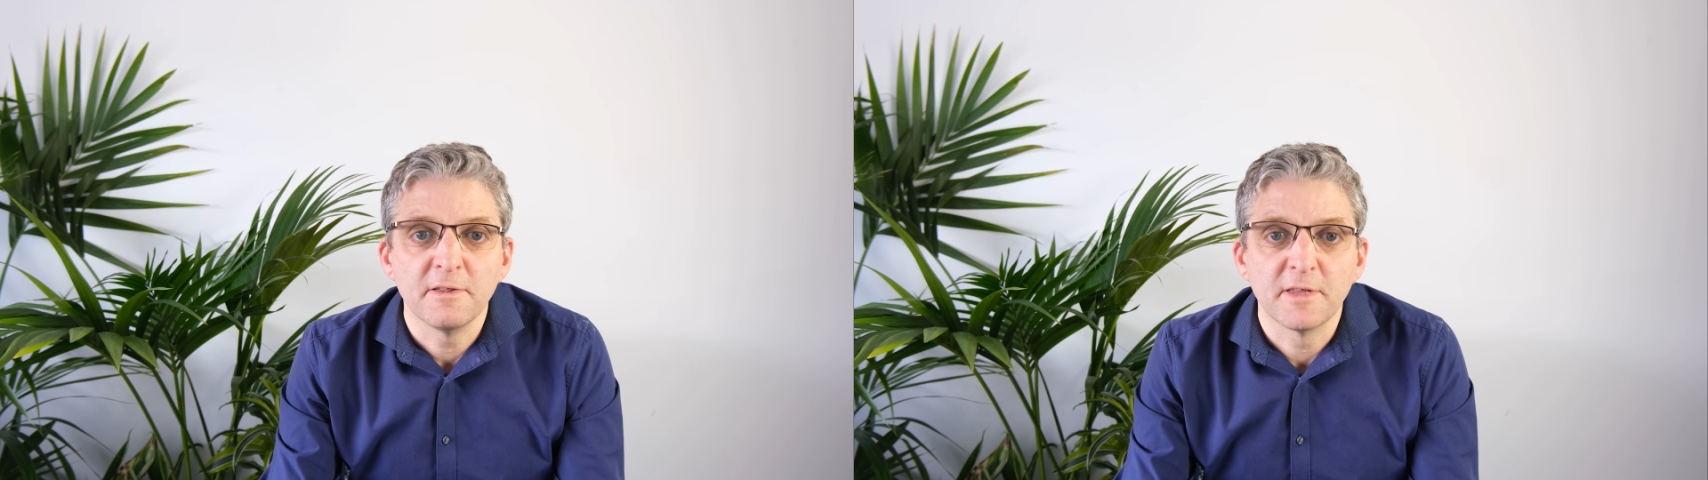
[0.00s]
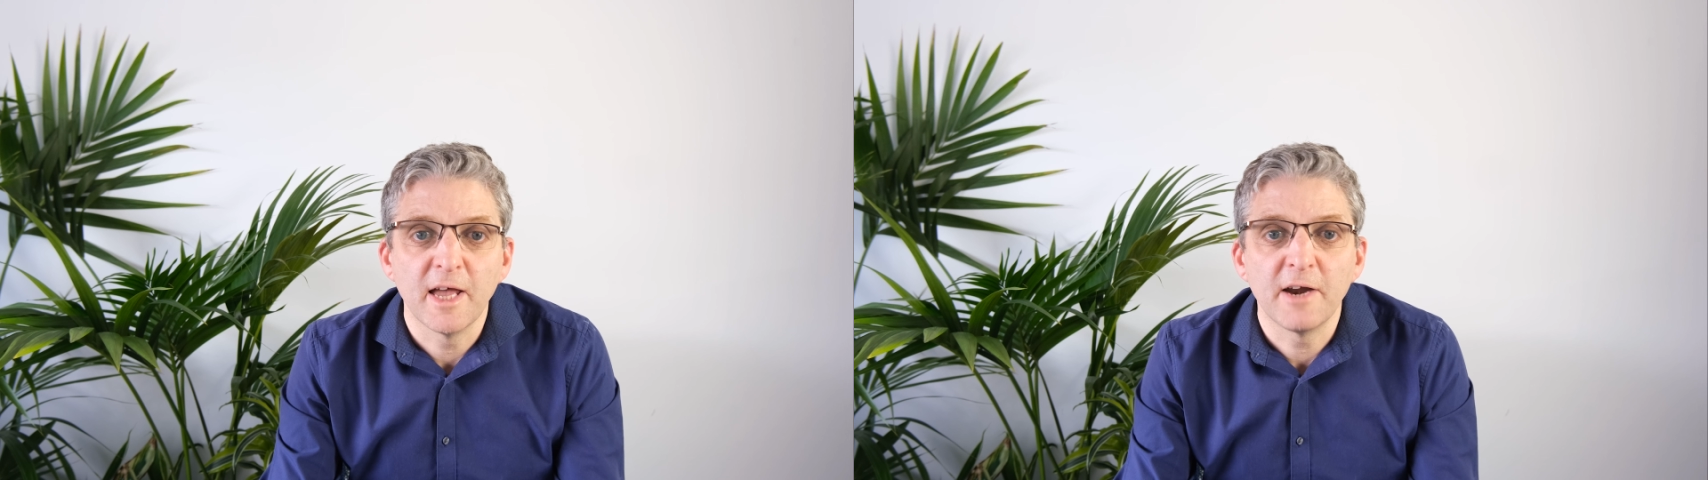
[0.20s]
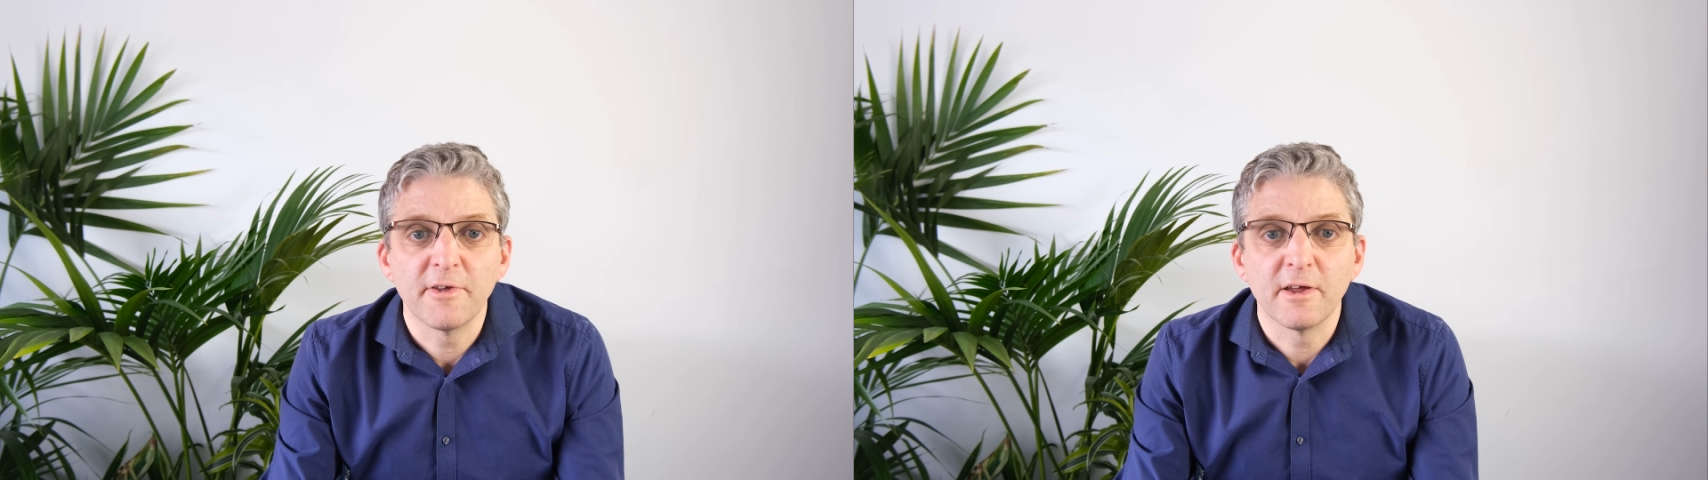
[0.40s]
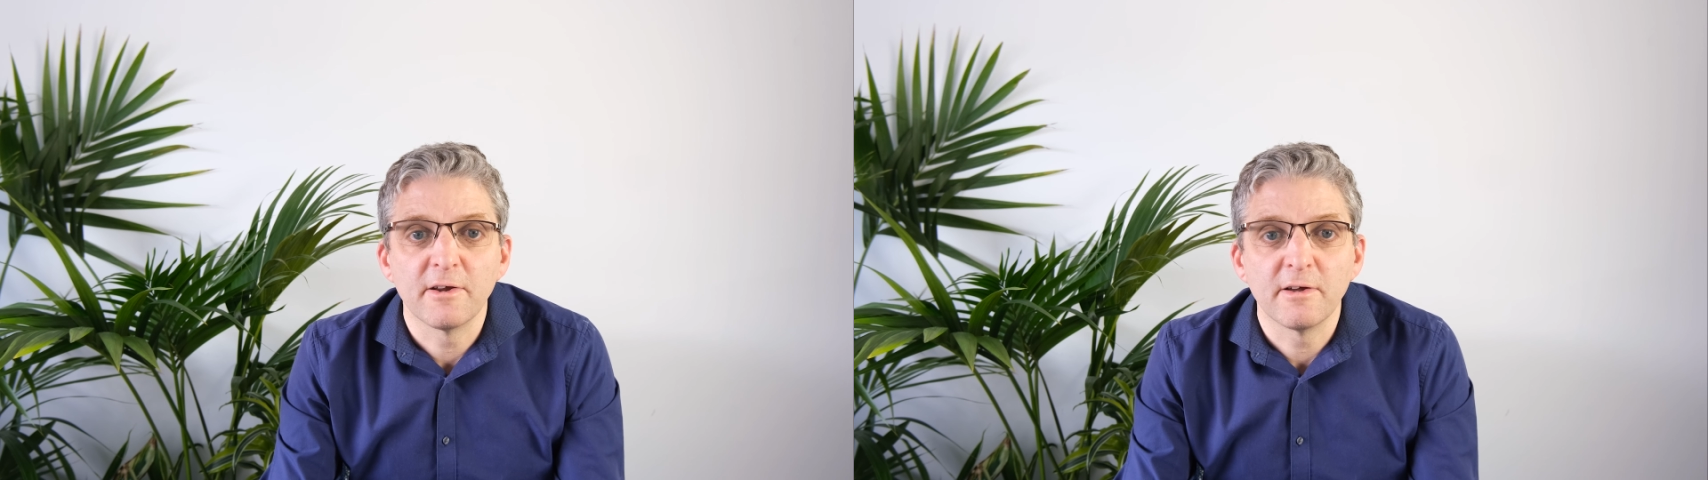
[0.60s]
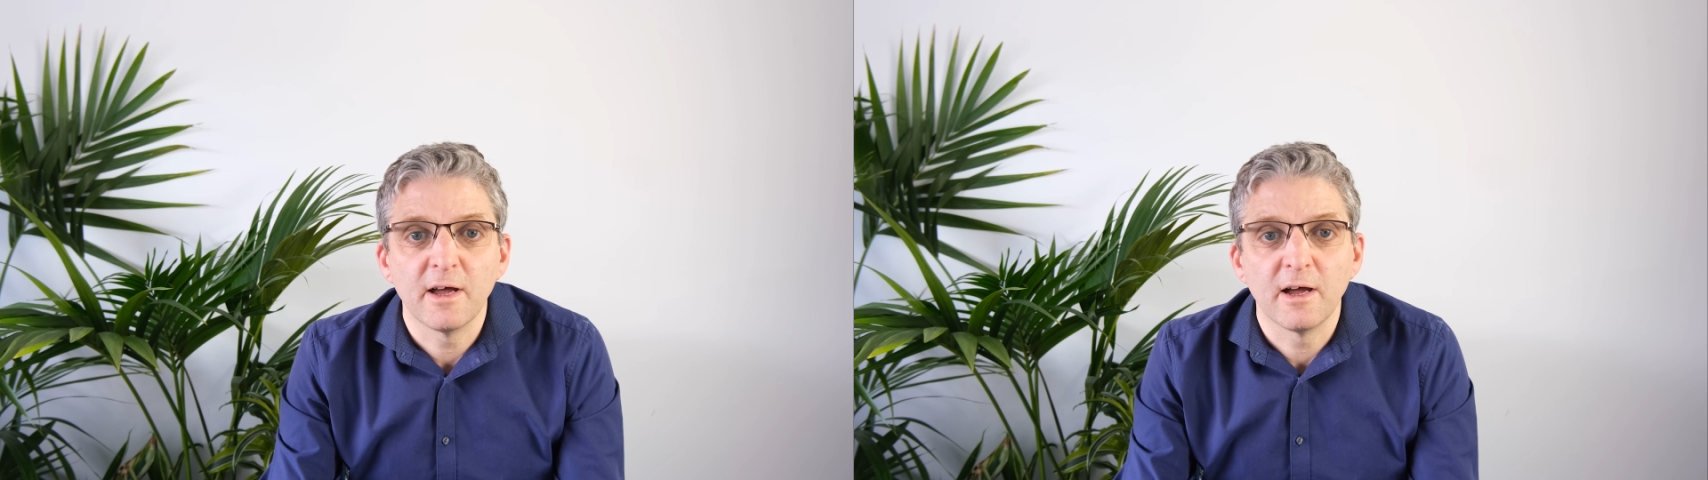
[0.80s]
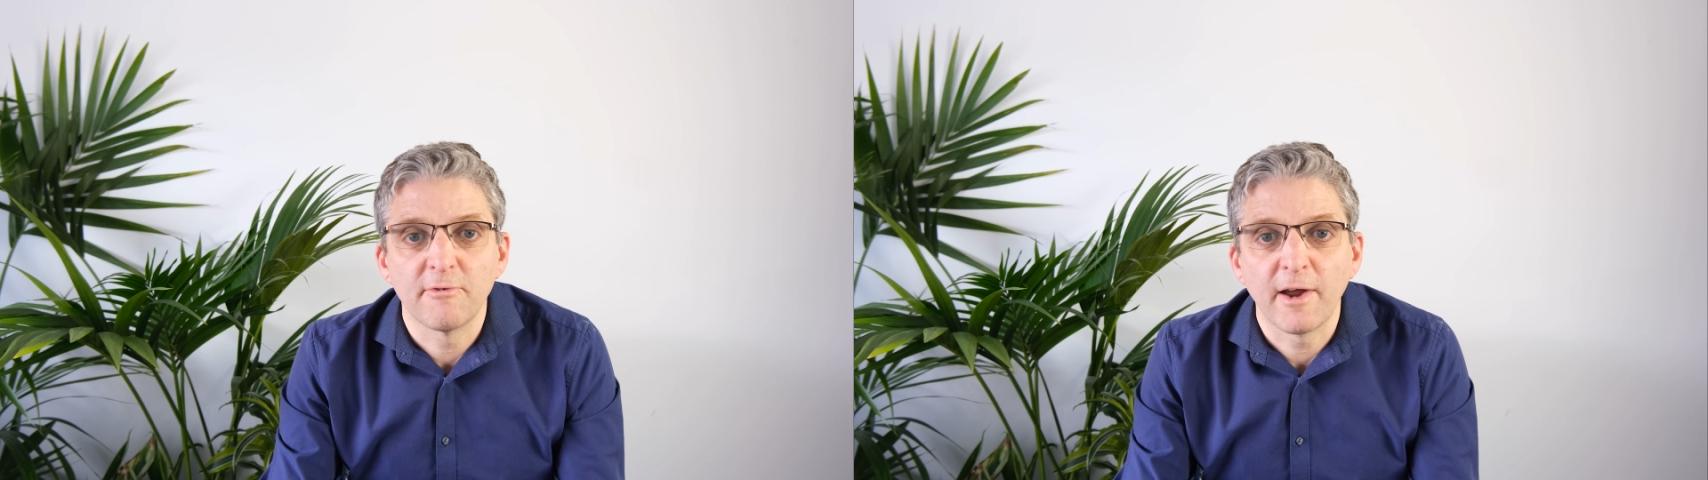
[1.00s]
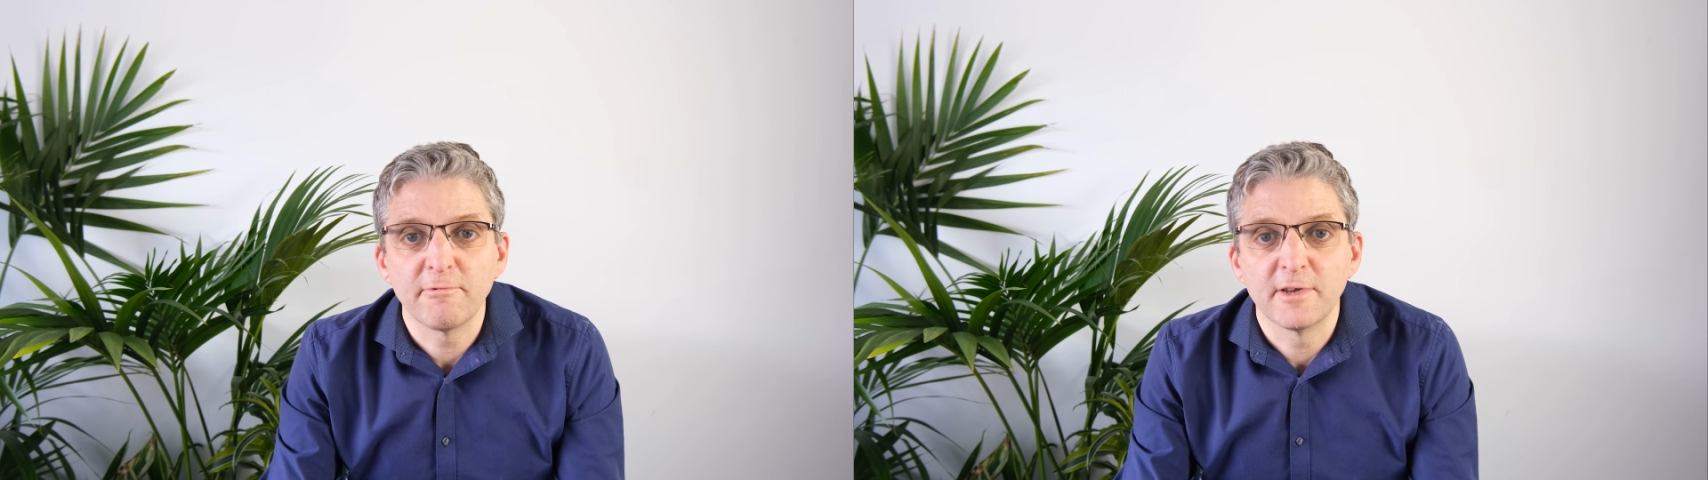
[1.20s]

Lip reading: the area around